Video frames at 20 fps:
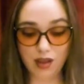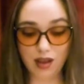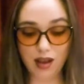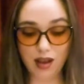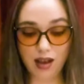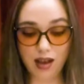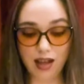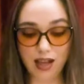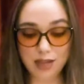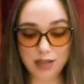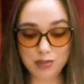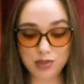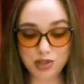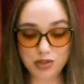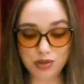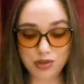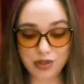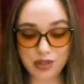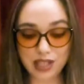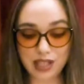I am
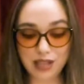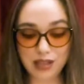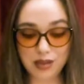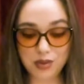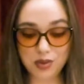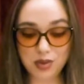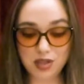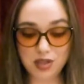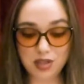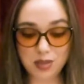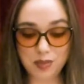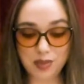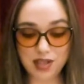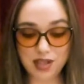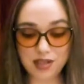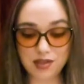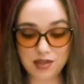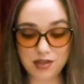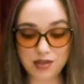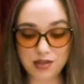sure he loses
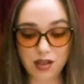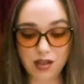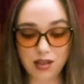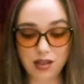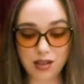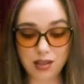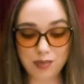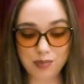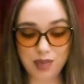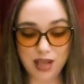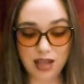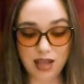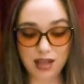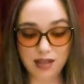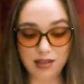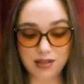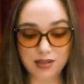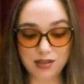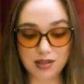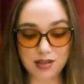pleasanter
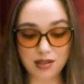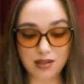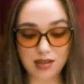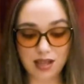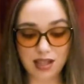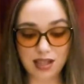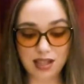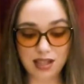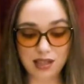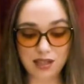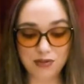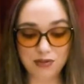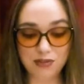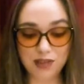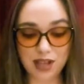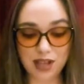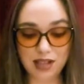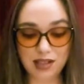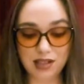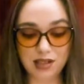companions than he can
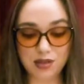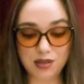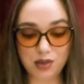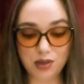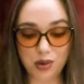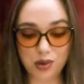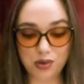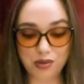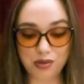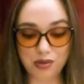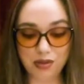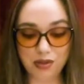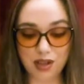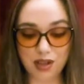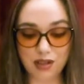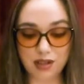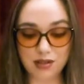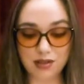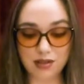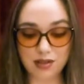find in his own
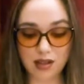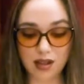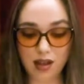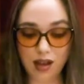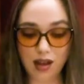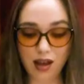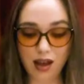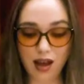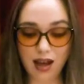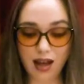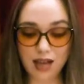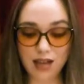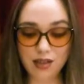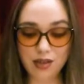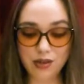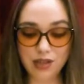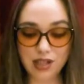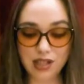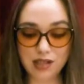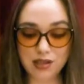thoughts,
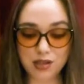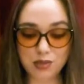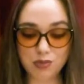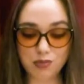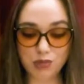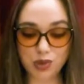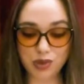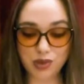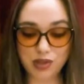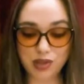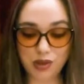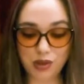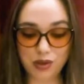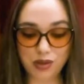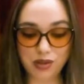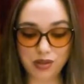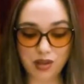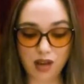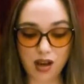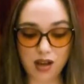either in his mouldy
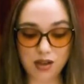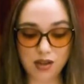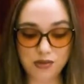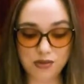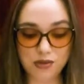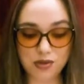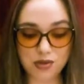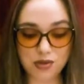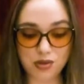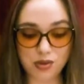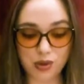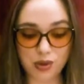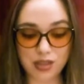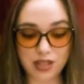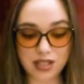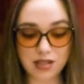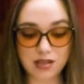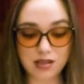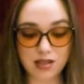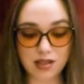old office or
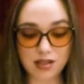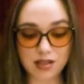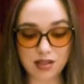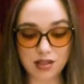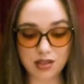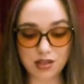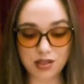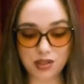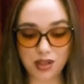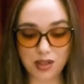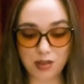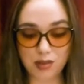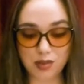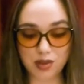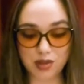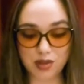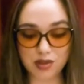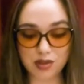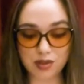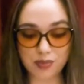his dusty
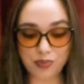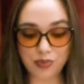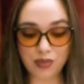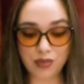chambers.